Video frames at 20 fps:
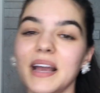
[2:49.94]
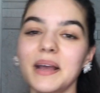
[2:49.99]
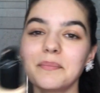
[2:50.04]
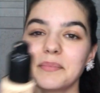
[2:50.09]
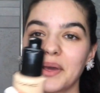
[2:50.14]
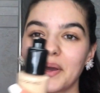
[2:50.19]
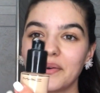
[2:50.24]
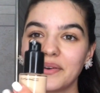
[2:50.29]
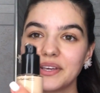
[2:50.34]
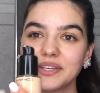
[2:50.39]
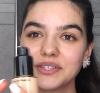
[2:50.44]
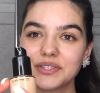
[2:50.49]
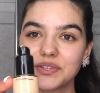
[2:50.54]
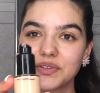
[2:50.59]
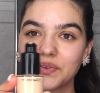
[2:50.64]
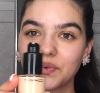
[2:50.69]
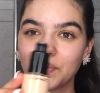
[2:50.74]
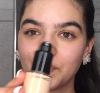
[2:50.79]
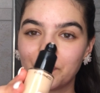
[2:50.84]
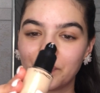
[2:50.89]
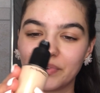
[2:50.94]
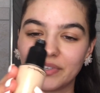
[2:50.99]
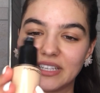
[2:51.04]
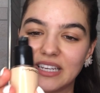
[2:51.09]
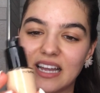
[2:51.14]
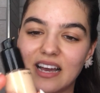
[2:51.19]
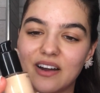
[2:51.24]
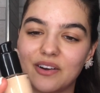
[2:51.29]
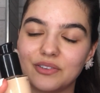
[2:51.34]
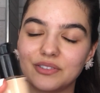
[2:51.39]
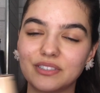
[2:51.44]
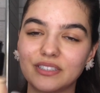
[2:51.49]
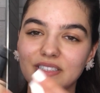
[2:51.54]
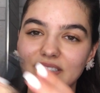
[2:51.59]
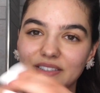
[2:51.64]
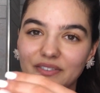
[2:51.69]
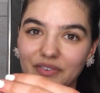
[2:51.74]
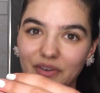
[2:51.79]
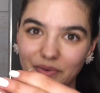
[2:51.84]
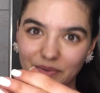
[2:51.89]
I'm going to put now
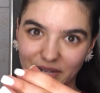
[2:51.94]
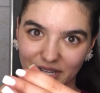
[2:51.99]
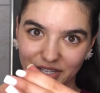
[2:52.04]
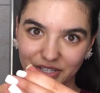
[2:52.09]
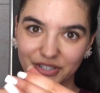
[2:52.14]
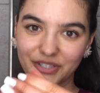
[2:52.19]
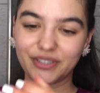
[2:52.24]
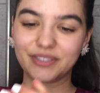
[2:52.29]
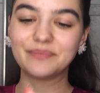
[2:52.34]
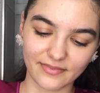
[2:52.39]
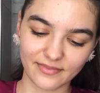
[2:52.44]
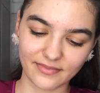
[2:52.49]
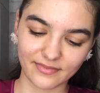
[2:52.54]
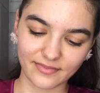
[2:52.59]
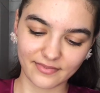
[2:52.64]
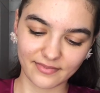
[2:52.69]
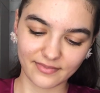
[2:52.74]
the foundation.